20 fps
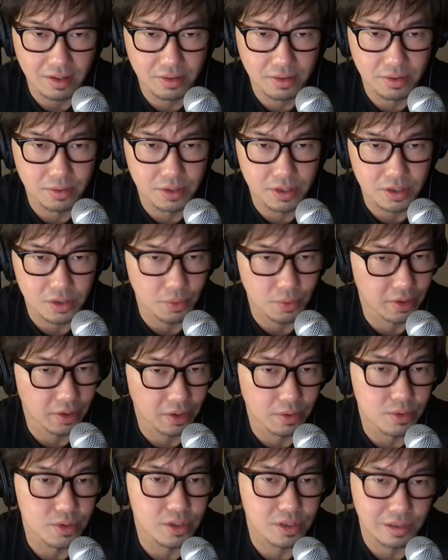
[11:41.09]
You just want to
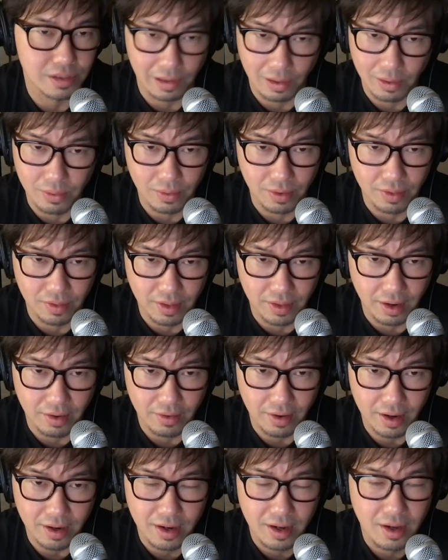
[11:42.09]
go slow on that,
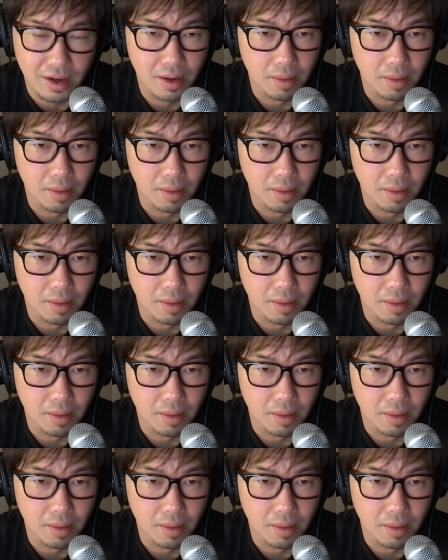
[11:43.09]
right?